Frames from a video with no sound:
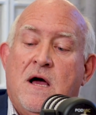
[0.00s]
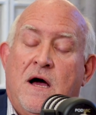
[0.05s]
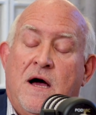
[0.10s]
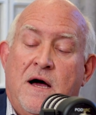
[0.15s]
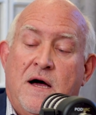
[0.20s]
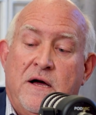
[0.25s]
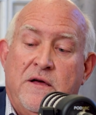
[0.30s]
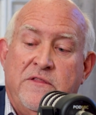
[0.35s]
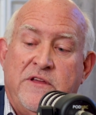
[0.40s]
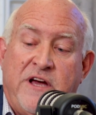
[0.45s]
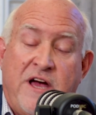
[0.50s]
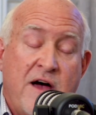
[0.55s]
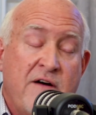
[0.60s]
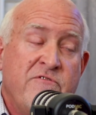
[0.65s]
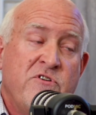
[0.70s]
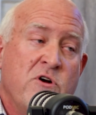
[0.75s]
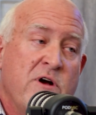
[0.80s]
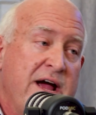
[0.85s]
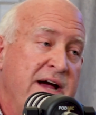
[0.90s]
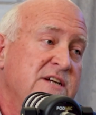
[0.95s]
the
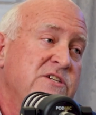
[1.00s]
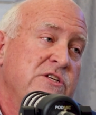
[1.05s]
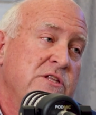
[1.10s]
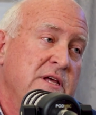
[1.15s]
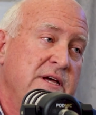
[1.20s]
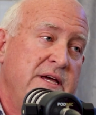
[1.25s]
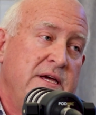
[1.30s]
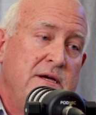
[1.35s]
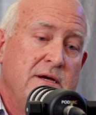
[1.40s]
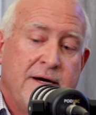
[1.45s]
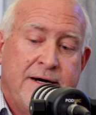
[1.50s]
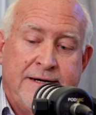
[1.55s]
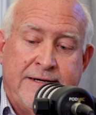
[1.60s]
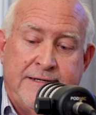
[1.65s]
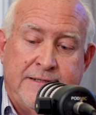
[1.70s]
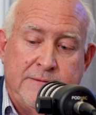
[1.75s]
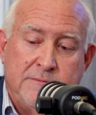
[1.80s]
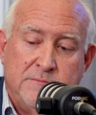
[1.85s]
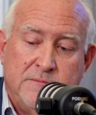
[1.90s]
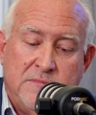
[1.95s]
governor actually
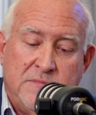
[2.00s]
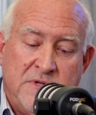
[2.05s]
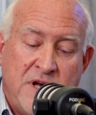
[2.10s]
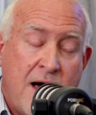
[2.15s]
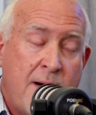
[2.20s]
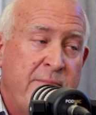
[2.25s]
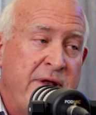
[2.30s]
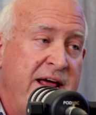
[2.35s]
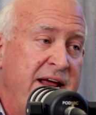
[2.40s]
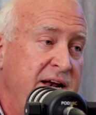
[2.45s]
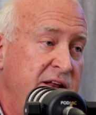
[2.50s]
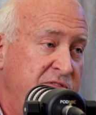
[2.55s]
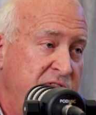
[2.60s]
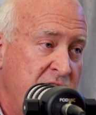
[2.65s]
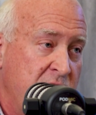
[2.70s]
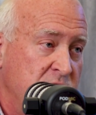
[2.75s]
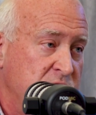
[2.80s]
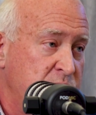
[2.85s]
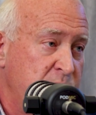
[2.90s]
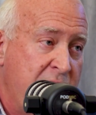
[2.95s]
nominated
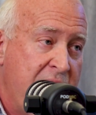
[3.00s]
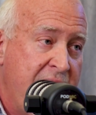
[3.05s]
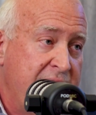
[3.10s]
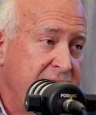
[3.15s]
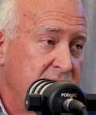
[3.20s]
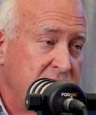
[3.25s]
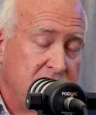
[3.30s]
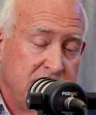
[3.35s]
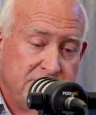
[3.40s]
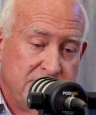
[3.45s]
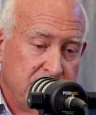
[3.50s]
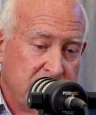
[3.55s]
those back